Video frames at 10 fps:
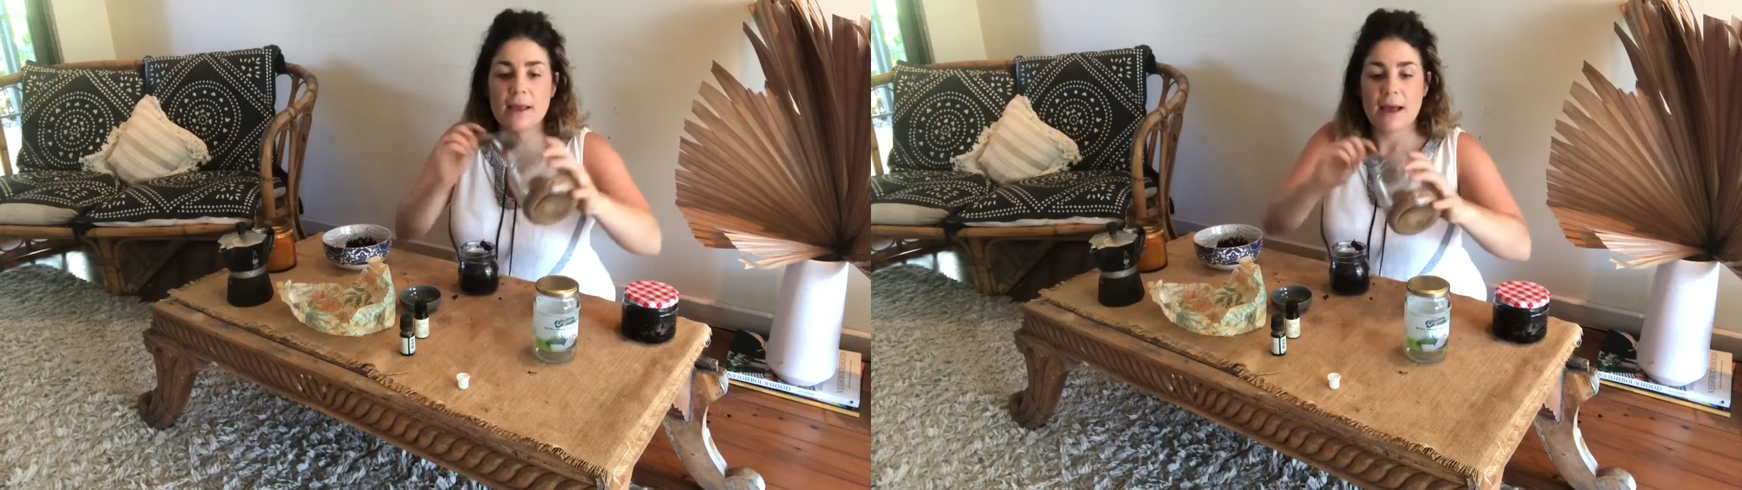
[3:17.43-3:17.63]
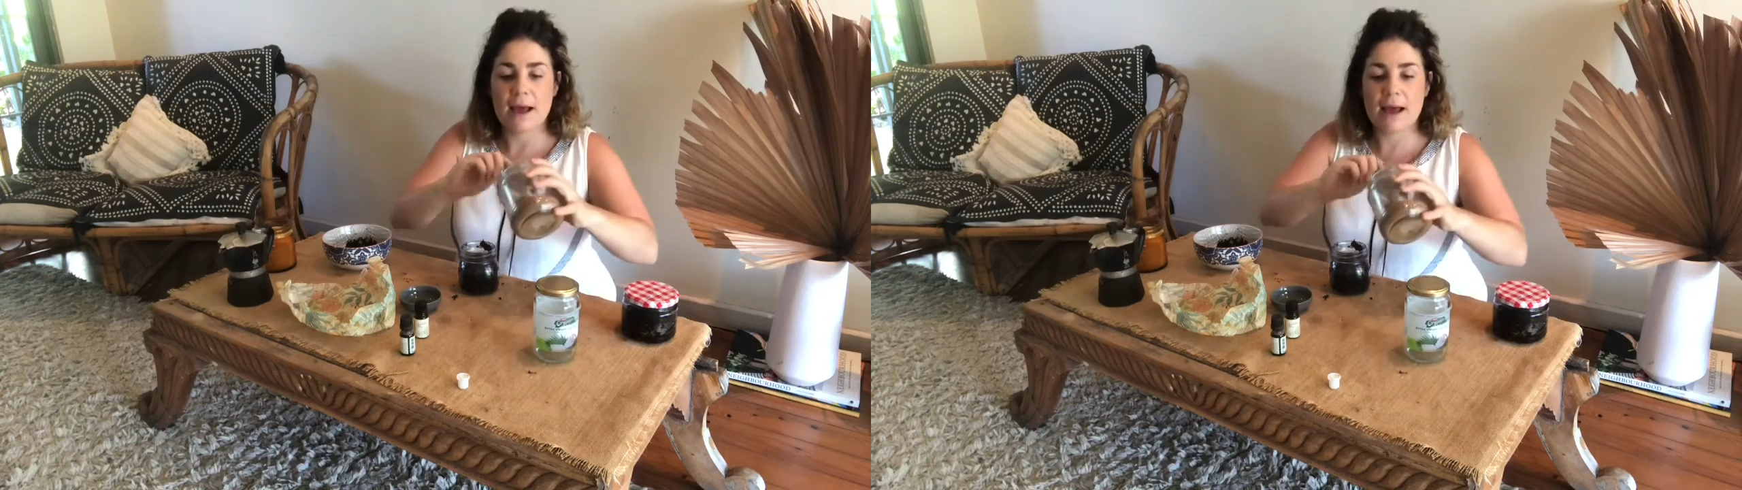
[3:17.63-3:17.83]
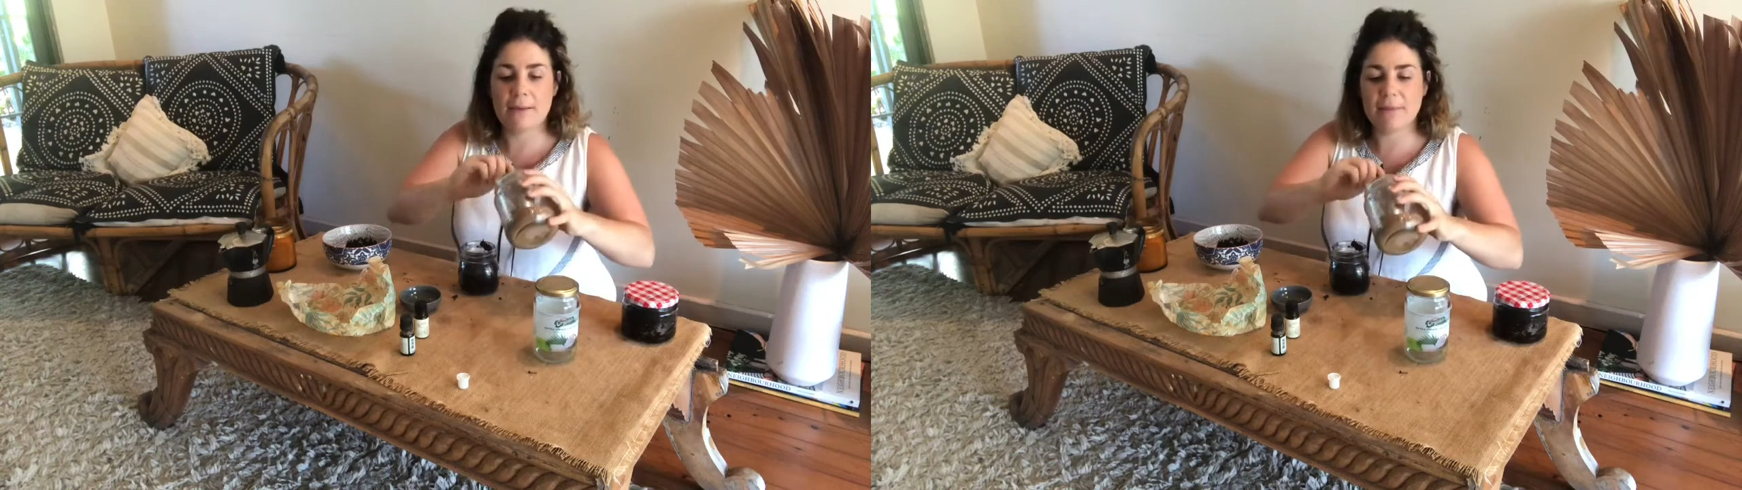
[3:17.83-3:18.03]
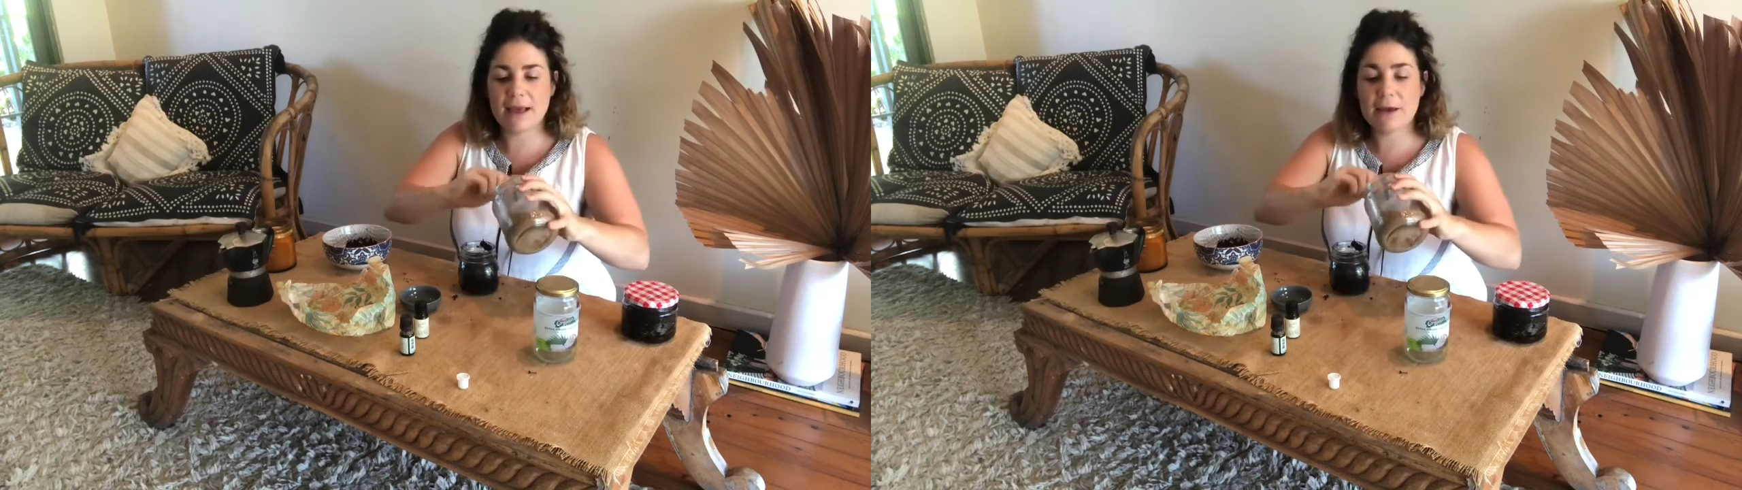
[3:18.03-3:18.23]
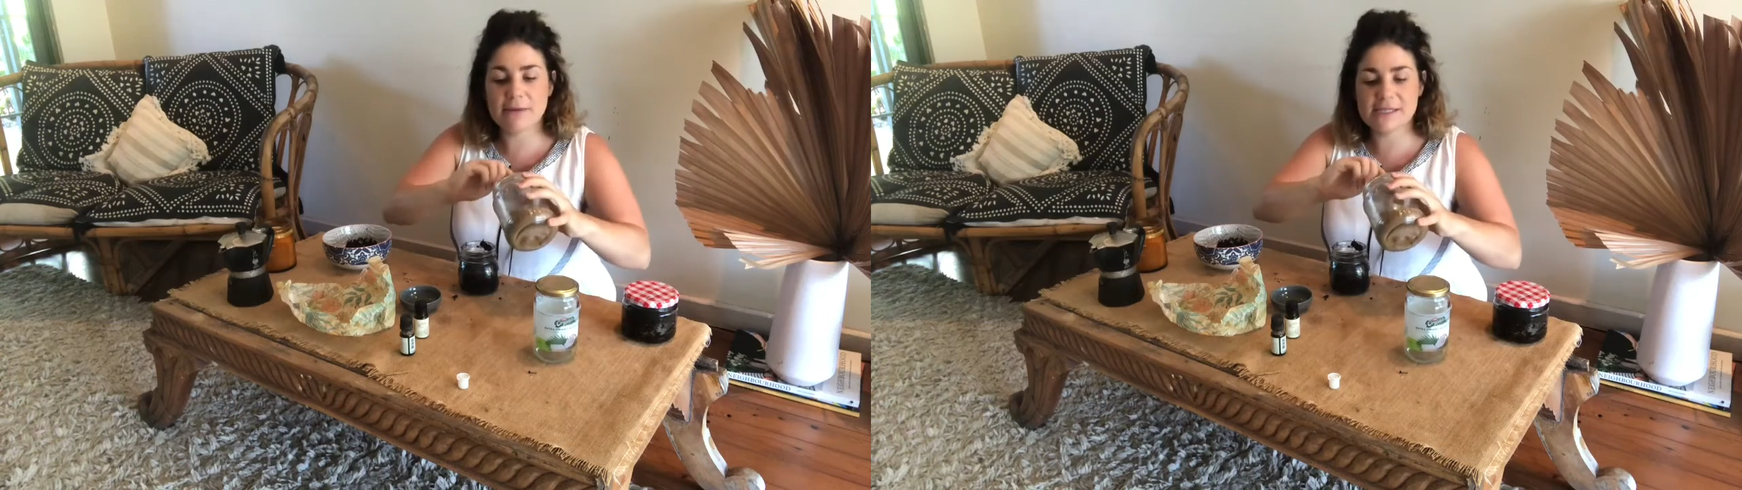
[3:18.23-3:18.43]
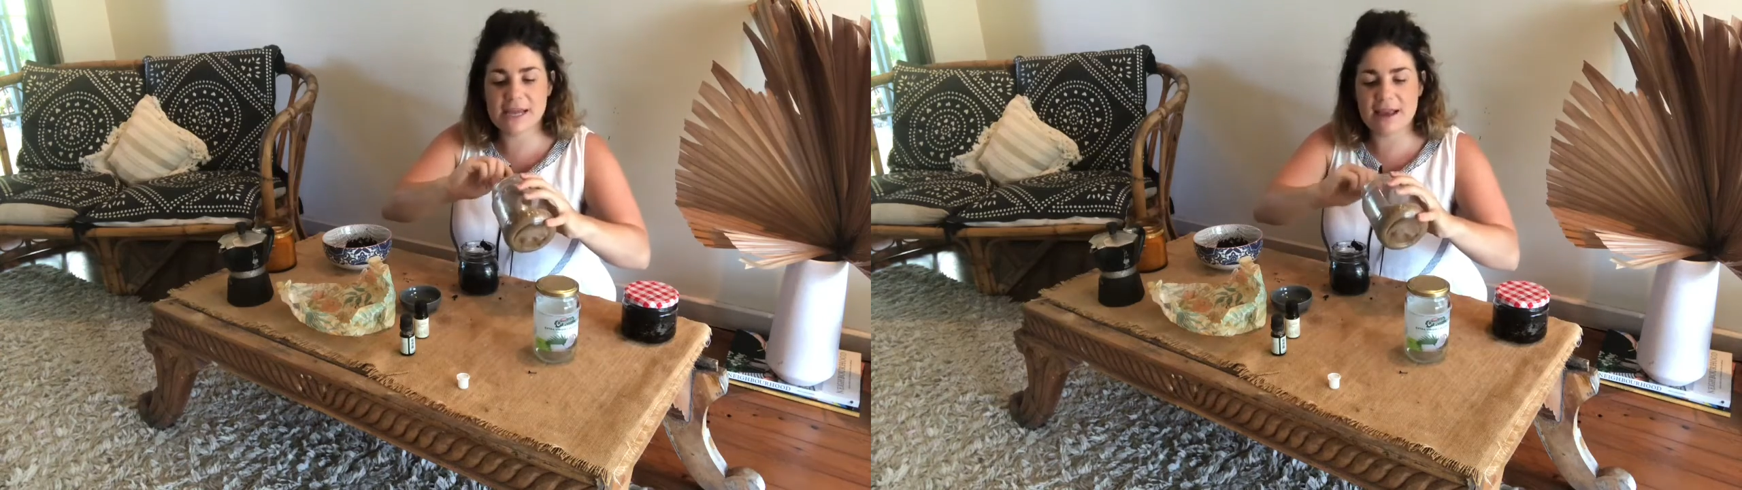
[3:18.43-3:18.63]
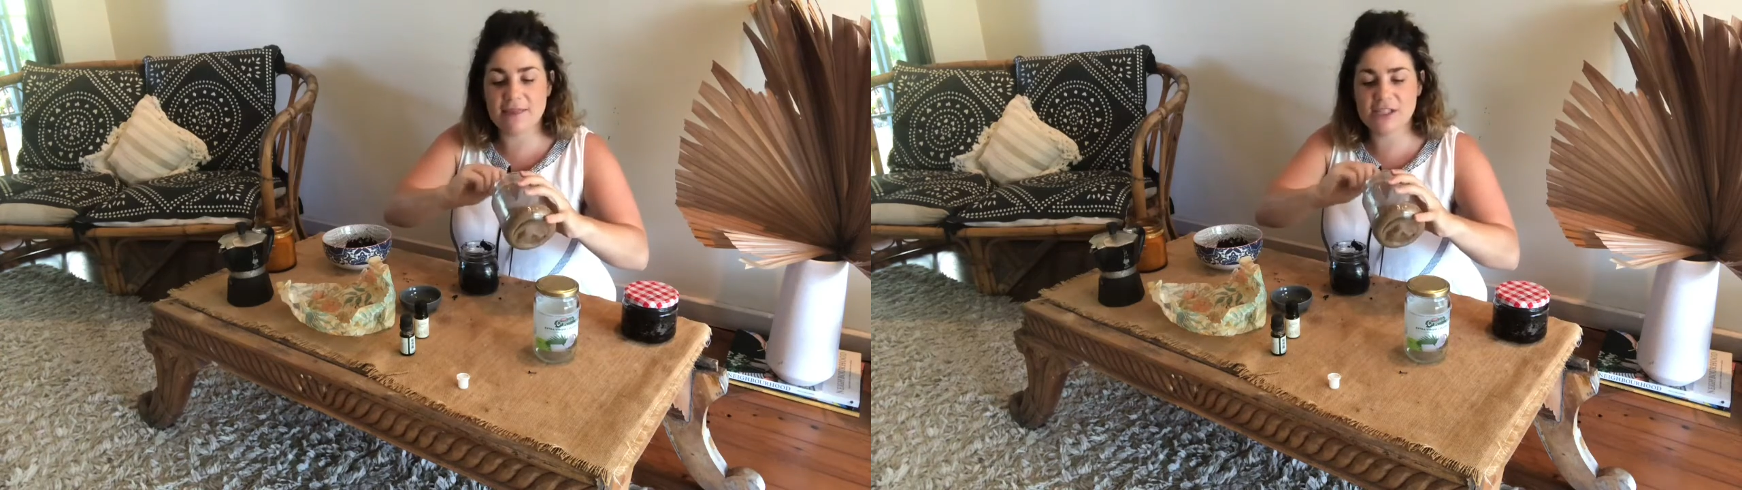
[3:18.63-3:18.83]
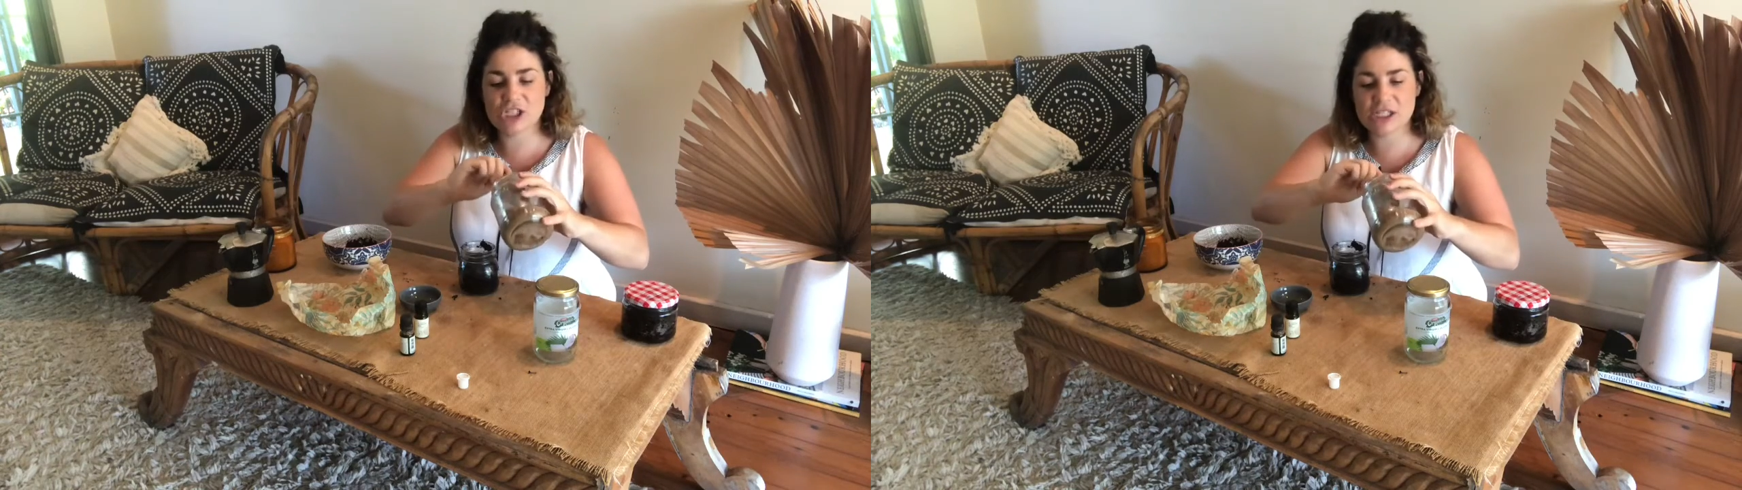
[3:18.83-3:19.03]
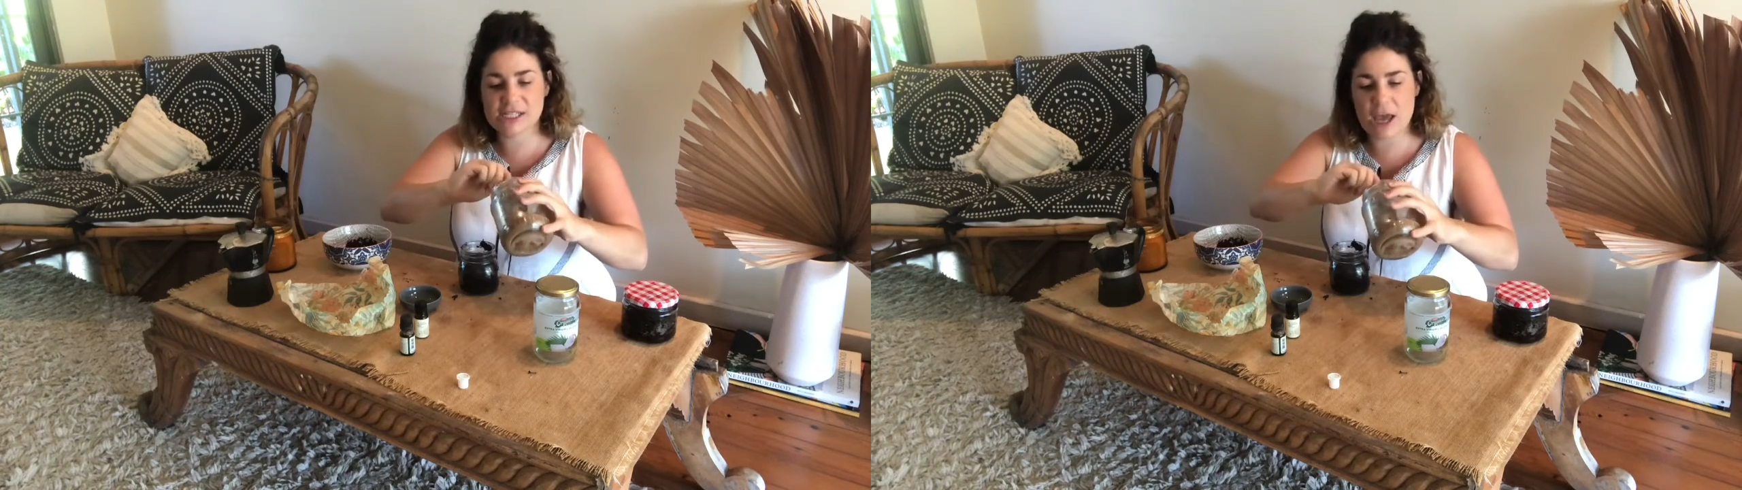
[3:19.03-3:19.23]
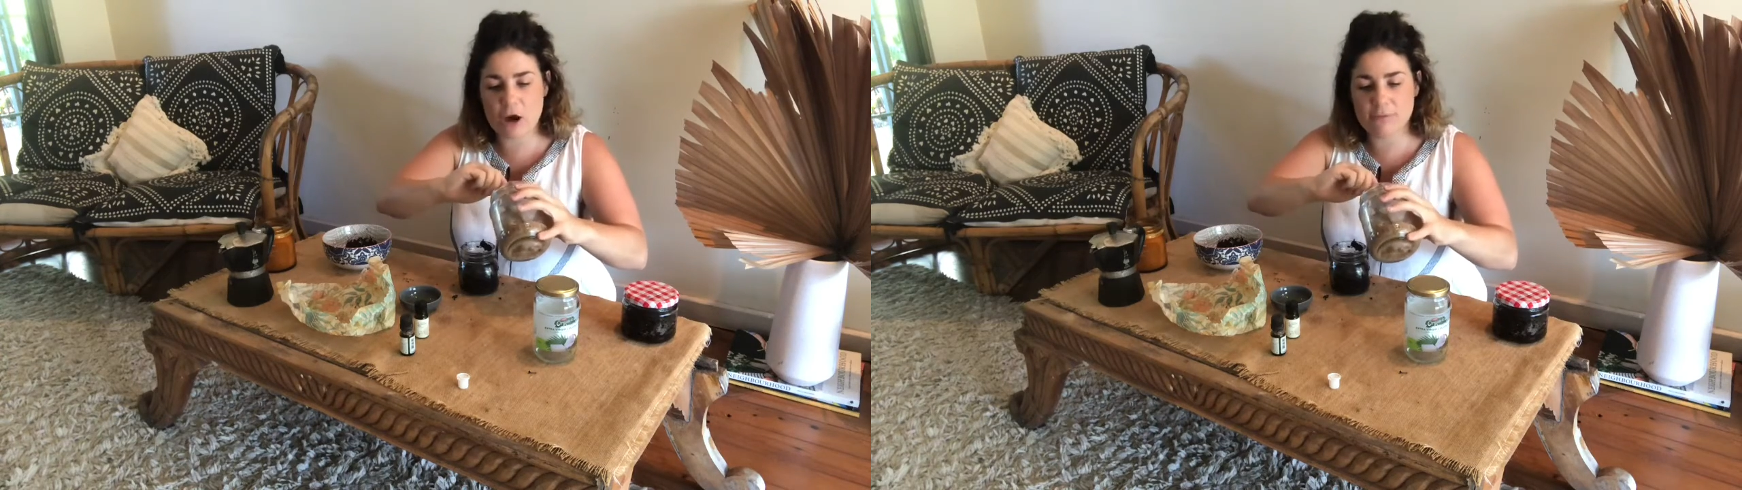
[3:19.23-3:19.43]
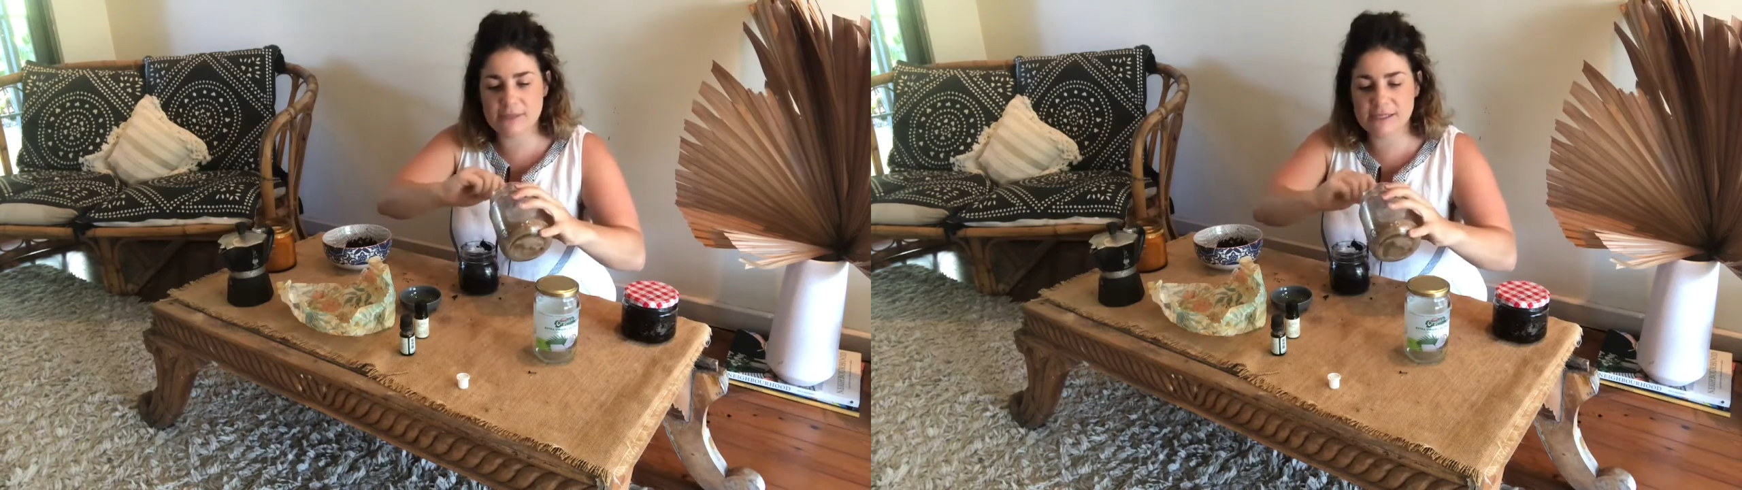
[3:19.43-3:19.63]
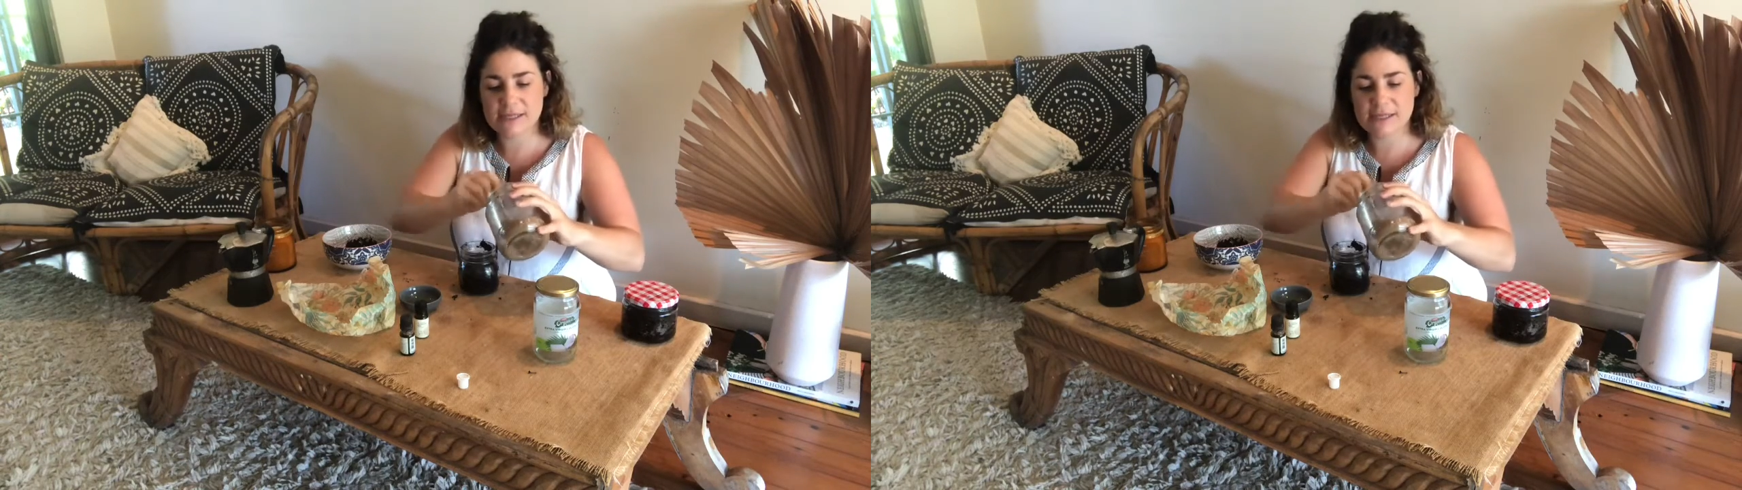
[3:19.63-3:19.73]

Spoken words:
Like I was saying, this just helps